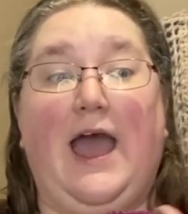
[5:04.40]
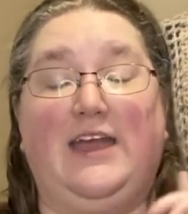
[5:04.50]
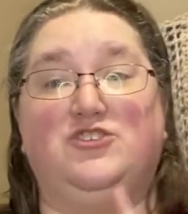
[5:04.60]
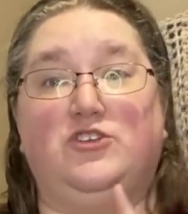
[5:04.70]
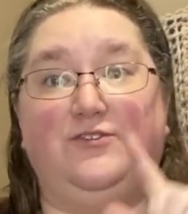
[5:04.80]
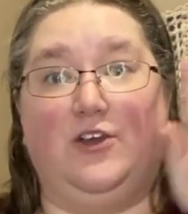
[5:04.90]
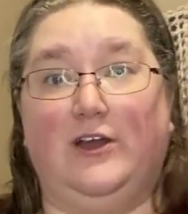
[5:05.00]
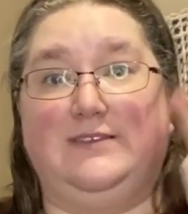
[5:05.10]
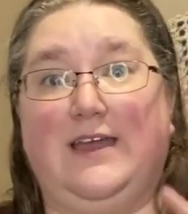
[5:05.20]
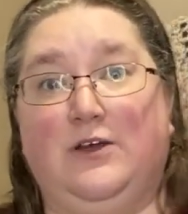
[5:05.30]
I should have
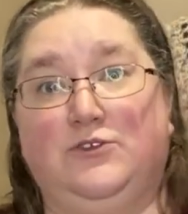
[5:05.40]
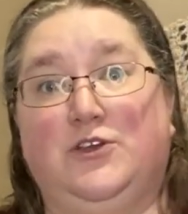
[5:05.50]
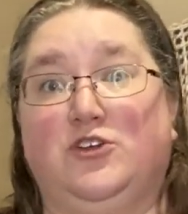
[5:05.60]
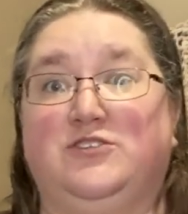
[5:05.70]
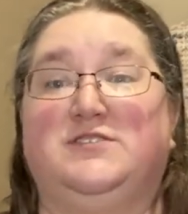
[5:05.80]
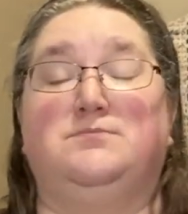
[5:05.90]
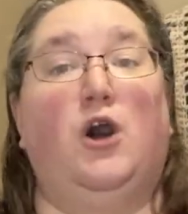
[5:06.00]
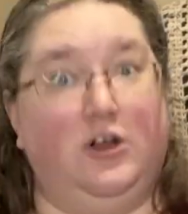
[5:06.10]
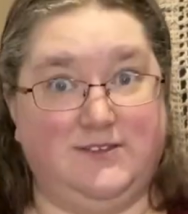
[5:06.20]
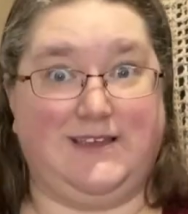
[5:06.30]
gone down to her
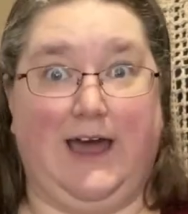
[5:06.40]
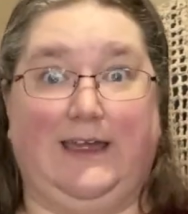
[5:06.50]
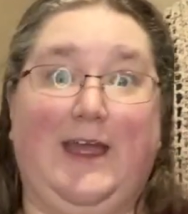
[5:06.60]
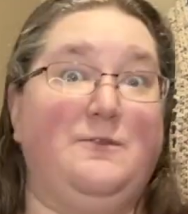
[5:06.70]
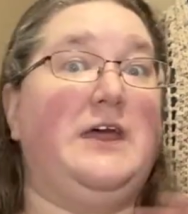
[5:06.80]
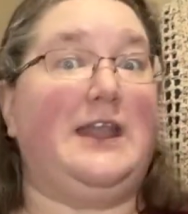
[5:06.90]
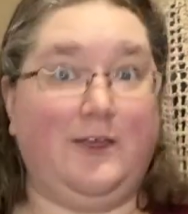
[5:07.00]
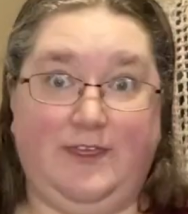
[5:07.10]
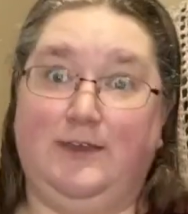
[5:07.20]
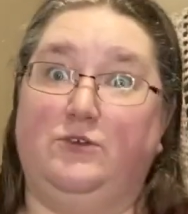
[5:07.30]
small sock. And then I
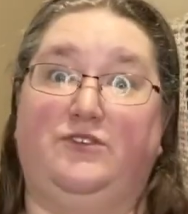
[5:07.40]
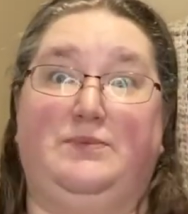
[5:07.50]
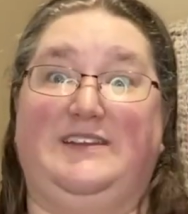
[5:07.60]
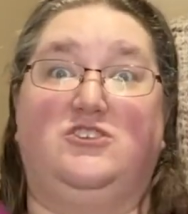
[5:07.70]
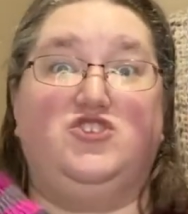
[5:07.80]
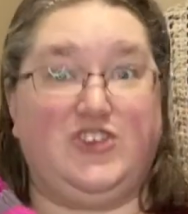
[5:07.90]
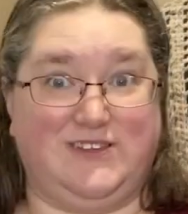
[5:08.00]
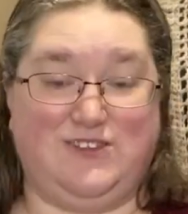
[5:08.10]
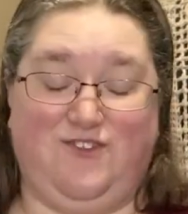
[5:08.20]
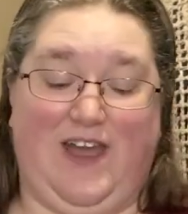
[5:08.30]
think it would have been
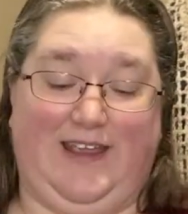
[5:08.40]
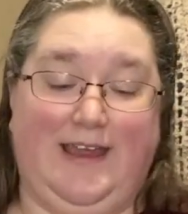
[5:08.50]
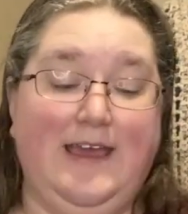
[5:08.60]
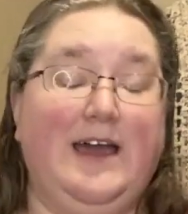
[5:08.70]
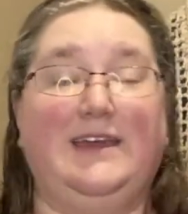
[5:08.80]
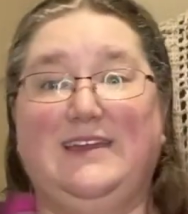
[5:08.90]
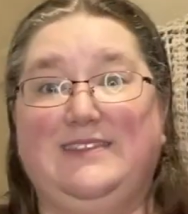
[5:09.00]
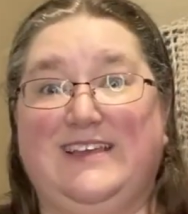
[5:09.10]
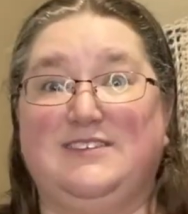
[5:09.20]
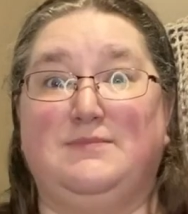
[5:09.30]
just fine. Again,
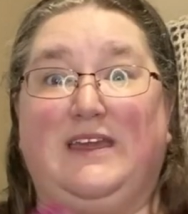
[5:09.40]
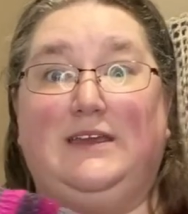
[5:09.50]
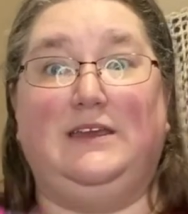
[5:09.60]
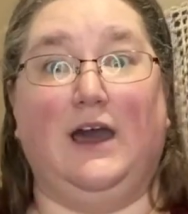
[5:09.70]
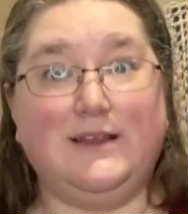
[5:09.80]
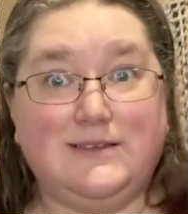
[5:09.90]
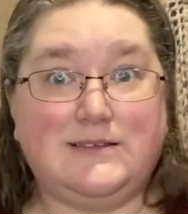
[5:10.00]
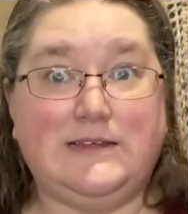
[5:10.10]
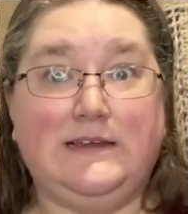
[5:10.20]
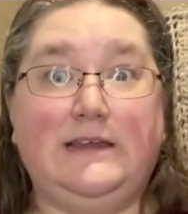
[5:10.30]
that's my gut.